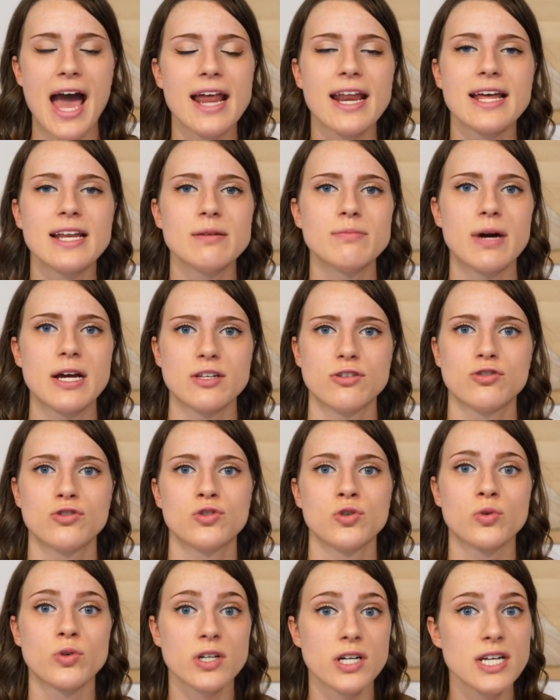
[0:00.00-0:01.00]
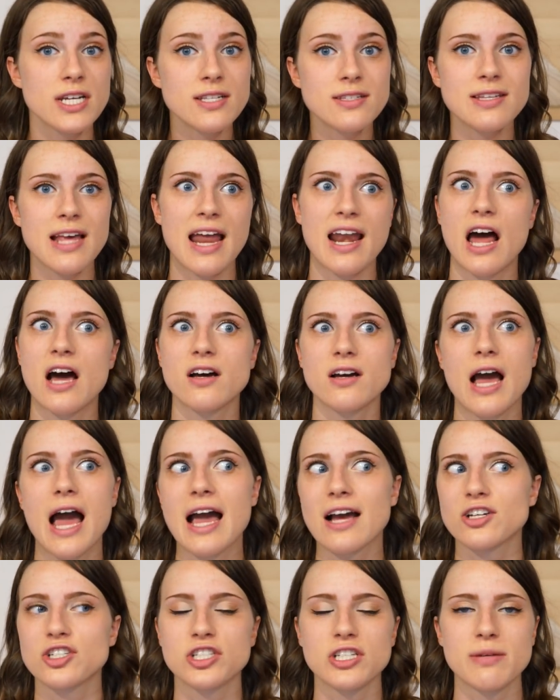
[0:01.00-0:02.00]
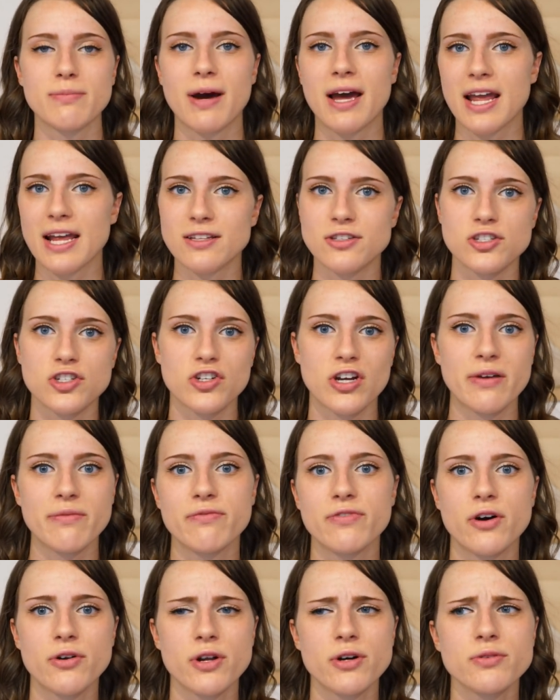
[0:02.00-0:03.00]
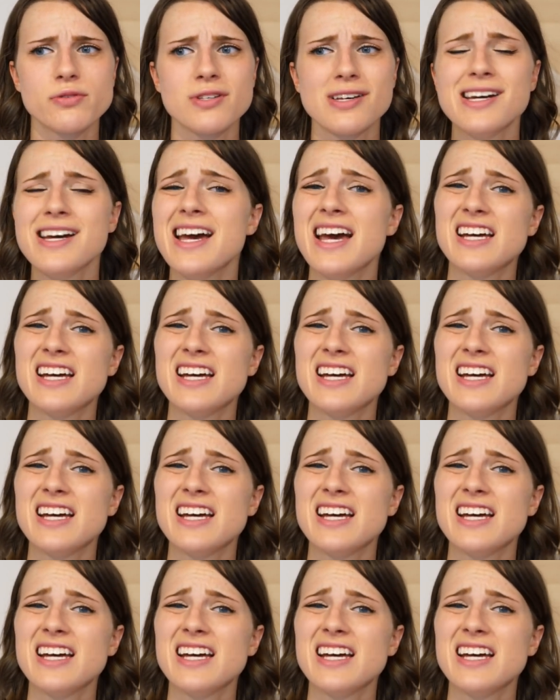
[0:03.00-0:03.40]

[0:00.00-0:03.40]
edit my stories and actually my Instagram photos.